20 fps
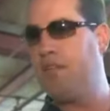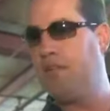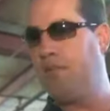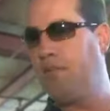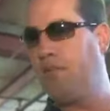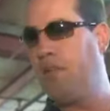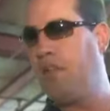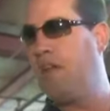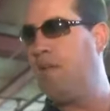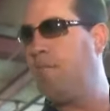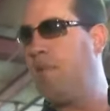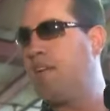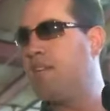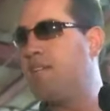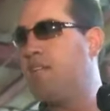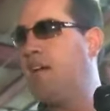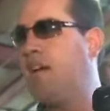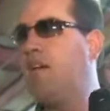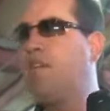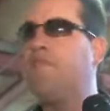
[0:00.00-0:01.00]
and we'll have
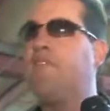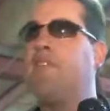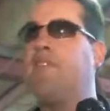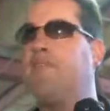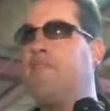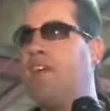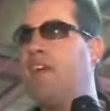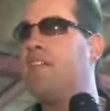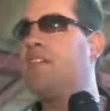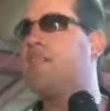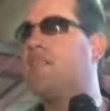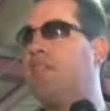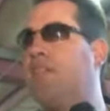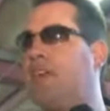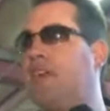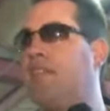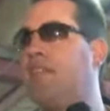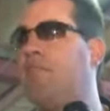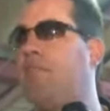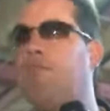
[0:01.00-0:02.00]
myself and the vets
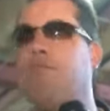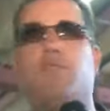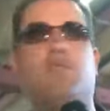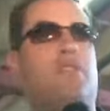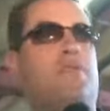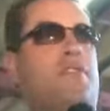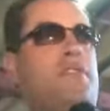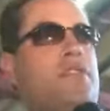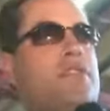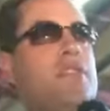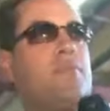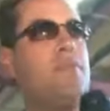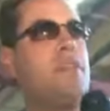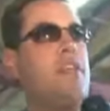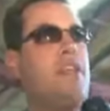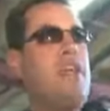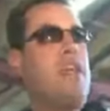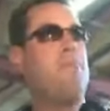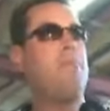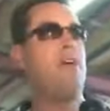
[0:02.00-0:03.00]
look at the horse if there's something
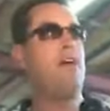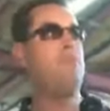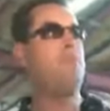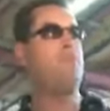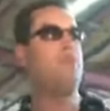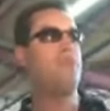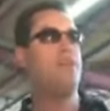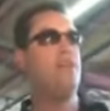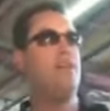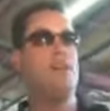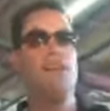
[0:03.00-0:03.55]
that came up. But